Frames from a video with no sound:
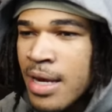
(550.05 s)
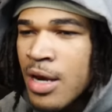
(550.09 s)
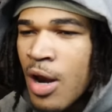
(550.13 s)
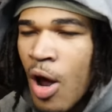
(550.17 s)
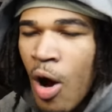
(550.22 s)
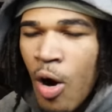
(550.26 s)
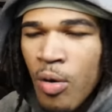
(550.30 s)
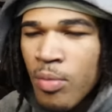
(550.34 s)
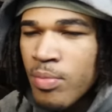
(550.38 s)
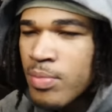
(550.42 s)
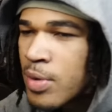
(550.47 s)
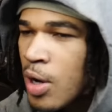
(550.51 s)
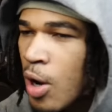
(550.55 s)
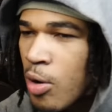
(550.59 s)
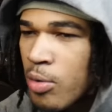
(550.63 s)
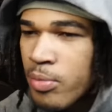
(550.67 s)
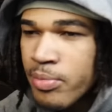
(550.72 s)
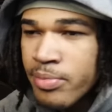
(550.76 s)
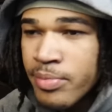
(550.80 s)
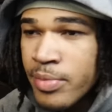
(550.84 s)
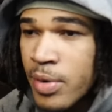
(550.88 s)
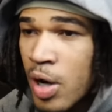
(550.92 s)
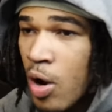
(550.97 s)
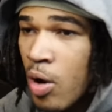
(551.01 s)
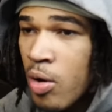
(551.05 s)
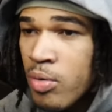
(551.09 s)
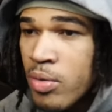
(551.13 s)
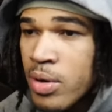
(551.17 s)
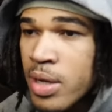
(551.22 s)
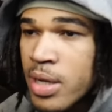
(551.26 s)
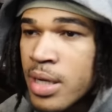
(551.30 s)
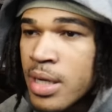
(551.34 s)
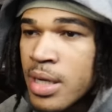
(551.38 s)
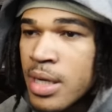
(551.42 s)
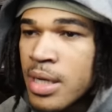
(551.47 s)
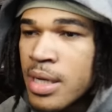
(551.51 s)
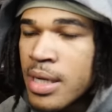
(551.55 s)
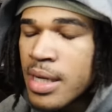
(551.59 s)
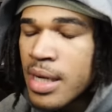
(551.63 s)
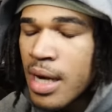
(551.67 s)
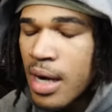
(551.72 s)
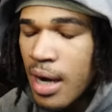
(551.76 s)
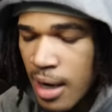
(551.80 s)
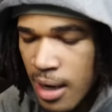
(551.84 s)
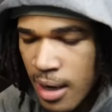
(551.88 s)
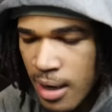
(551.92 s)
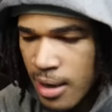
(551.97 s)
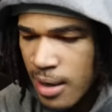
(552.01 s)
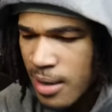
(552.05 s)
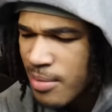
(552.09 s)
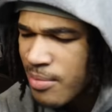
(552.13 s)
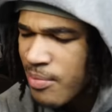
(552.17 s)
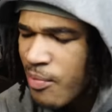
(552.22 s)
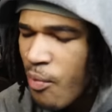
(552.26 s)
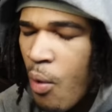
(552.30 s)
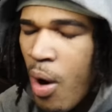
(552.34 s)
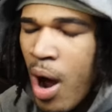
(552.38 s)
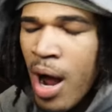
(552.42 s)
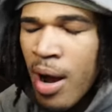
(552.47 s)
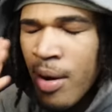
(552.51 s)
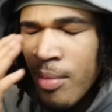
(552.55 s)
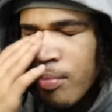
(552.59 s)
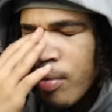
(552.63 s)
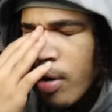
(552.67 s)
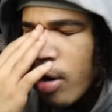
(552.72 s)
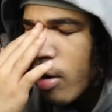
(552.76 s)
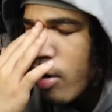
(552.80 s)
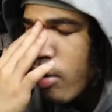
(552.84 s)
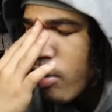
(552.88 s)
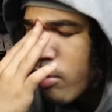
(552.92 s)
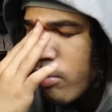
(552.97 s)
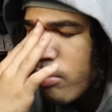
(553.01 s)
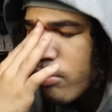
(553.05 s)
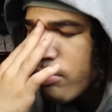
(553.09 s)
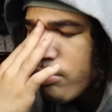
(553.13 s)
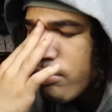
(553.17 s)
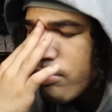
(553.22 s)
No. What, bro?